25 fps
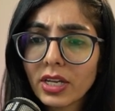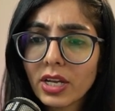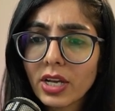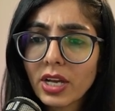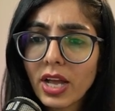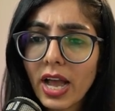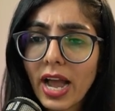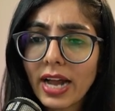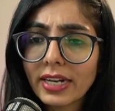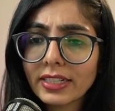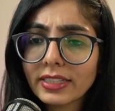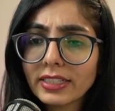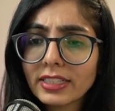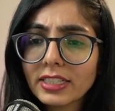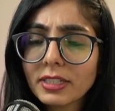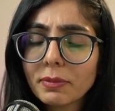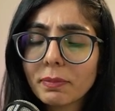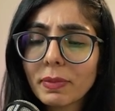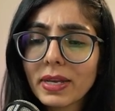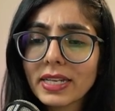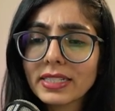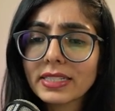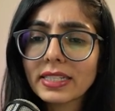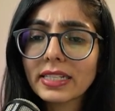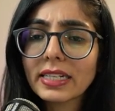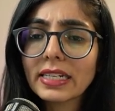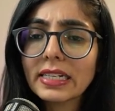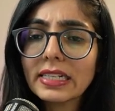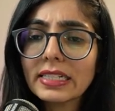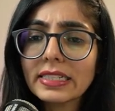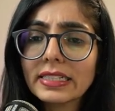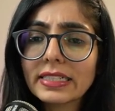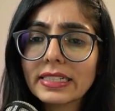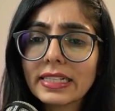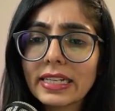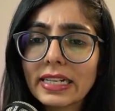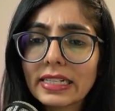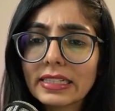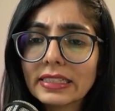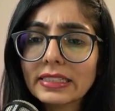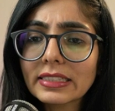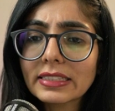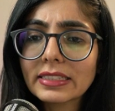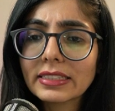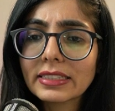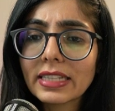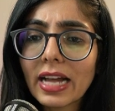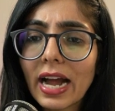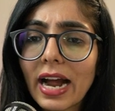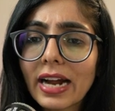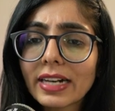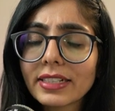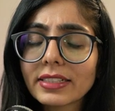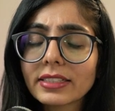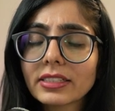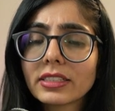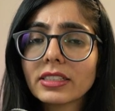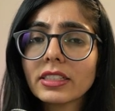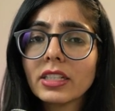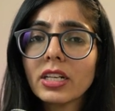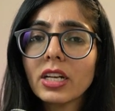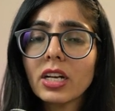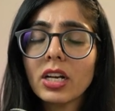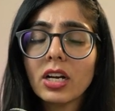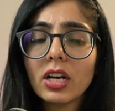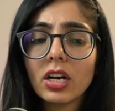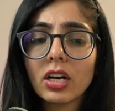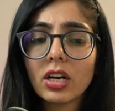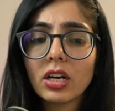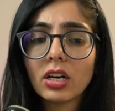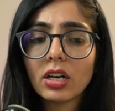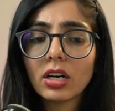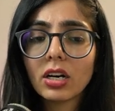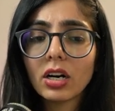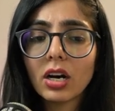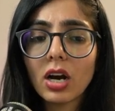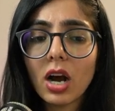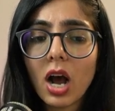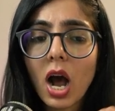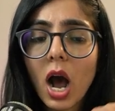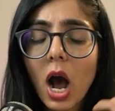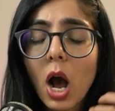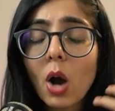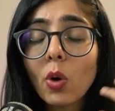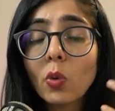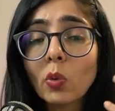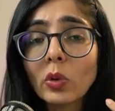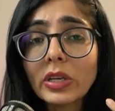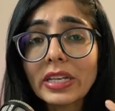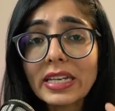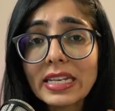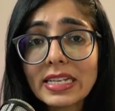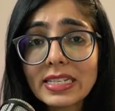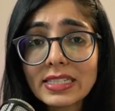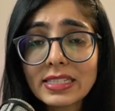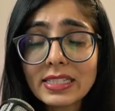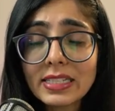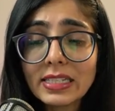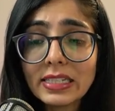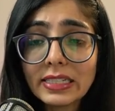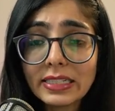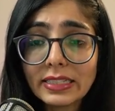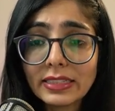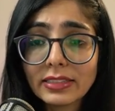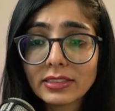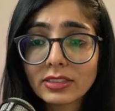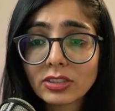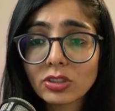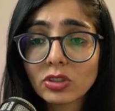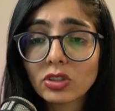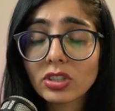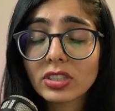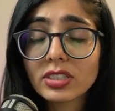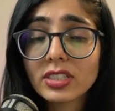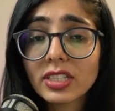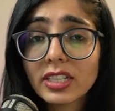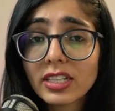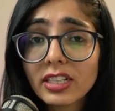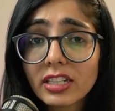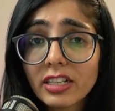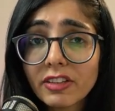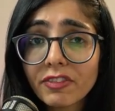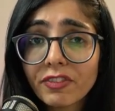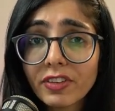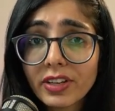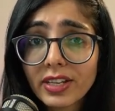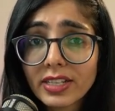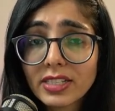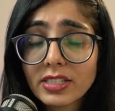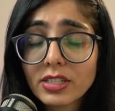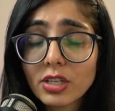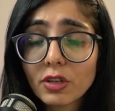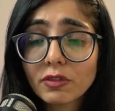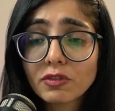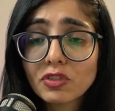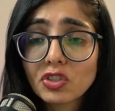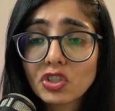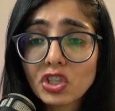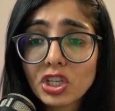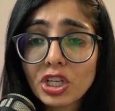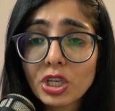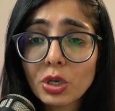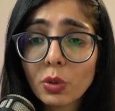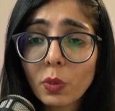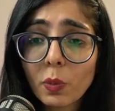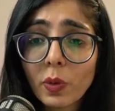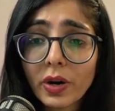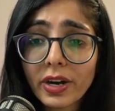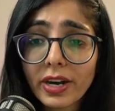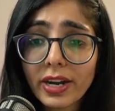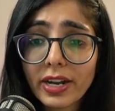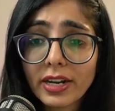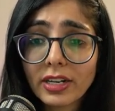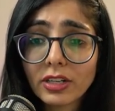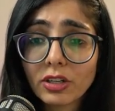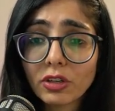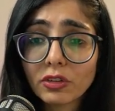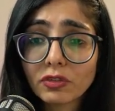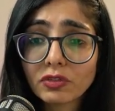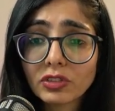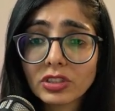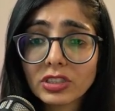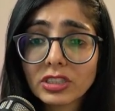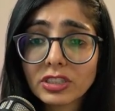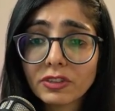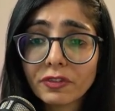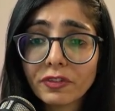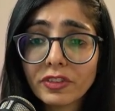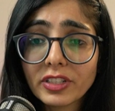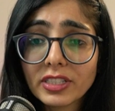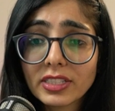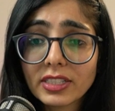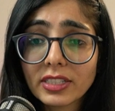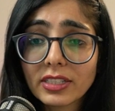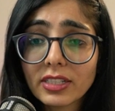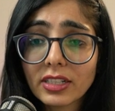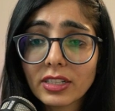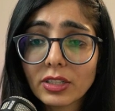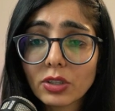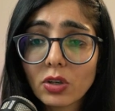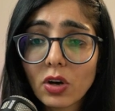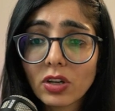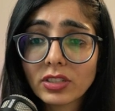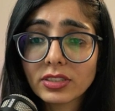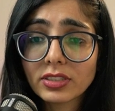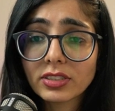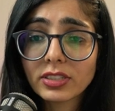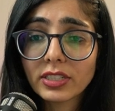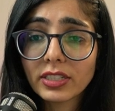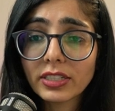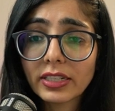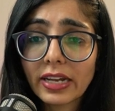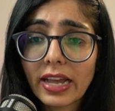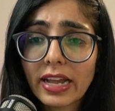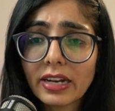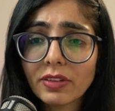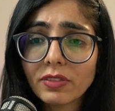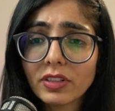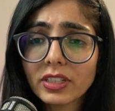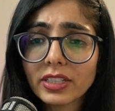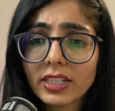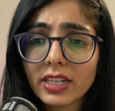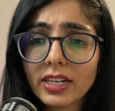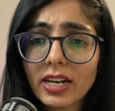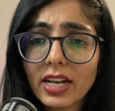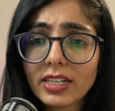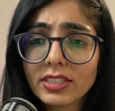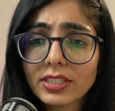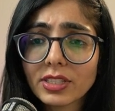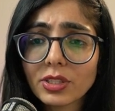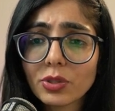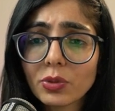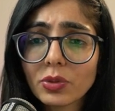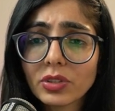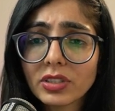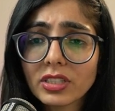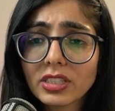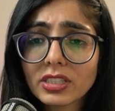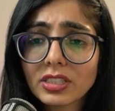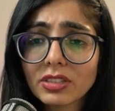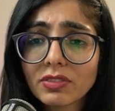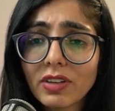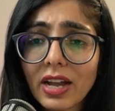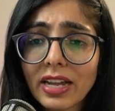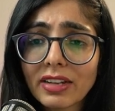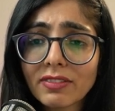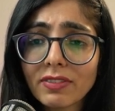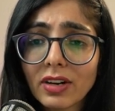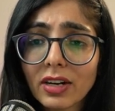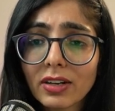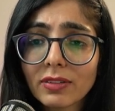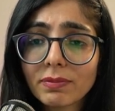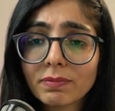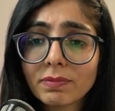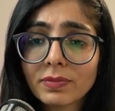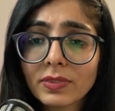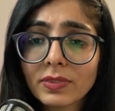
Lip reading: and it basically tells that how easily, so the significance of G over here, of this physical constant, anyone can ask you in this Viva.